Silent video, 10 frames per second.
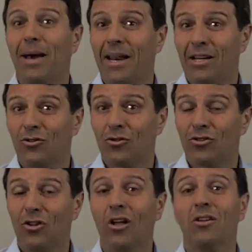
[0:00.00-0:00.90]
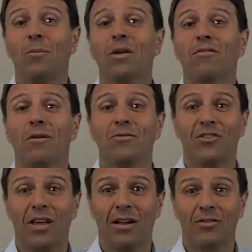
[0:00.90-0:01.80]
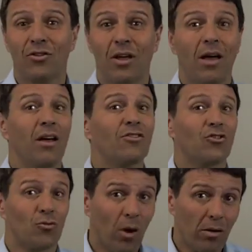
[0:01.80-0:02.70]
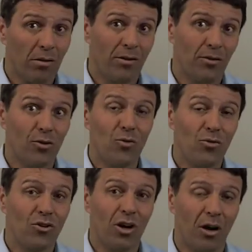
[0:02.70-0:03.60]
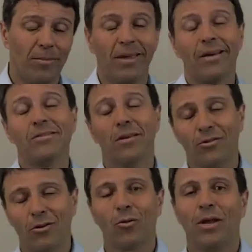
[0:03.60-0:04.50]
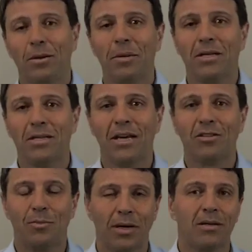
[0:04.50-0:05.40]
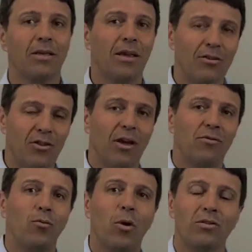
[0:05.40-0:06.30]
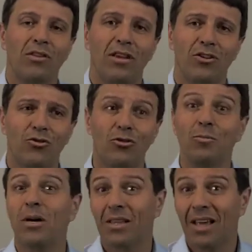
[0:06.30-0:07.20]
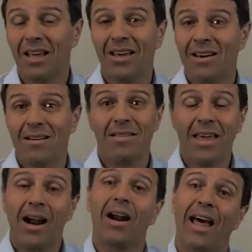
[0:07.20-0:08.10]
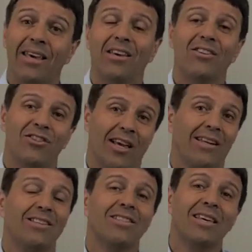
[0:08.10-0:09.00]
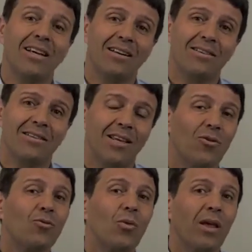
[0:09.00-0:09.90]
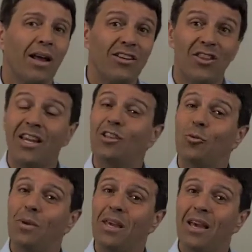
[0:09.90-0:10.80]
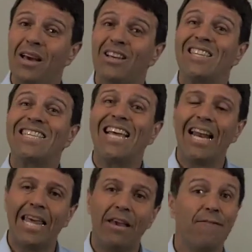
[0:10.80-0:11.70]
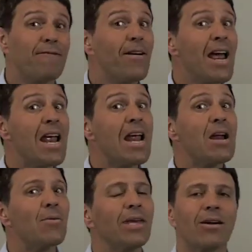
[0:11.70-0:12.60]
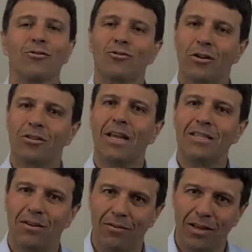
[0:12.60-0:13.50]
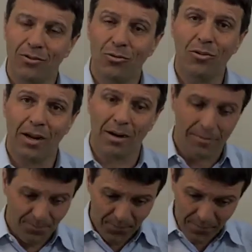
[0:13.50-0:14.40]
managers not coming from sales struggle in the new job. Yes, there's the credibility aspect. Yes, they haven't walked in their shoes, but they are lacking selling skills. They don't realize they need to be selling very consultatively to their